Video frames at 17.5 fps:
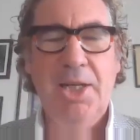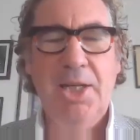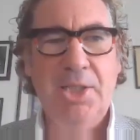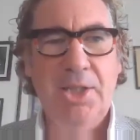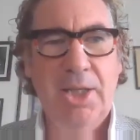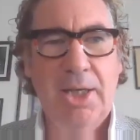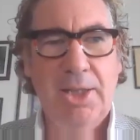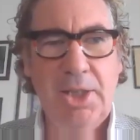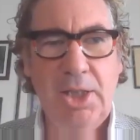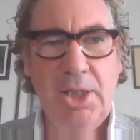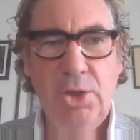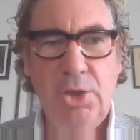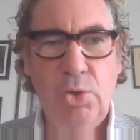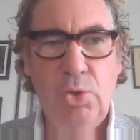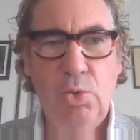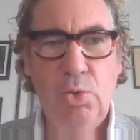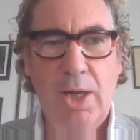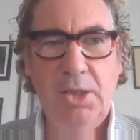The Chinese start
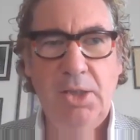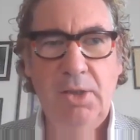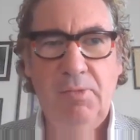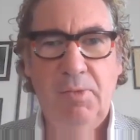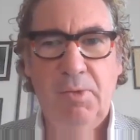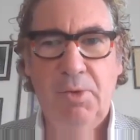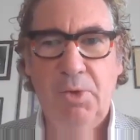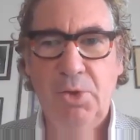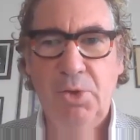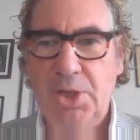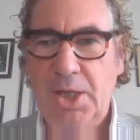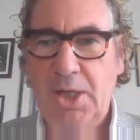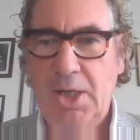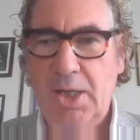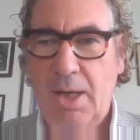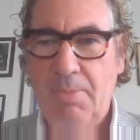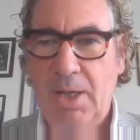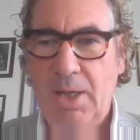in
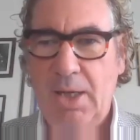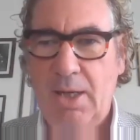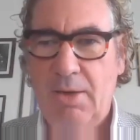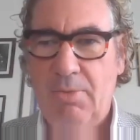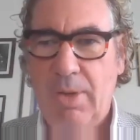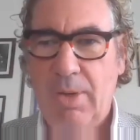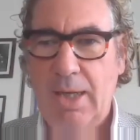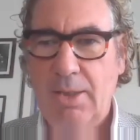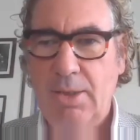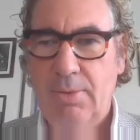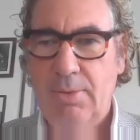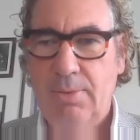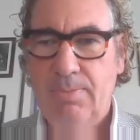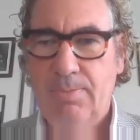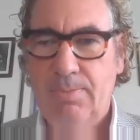2014, I believe, right?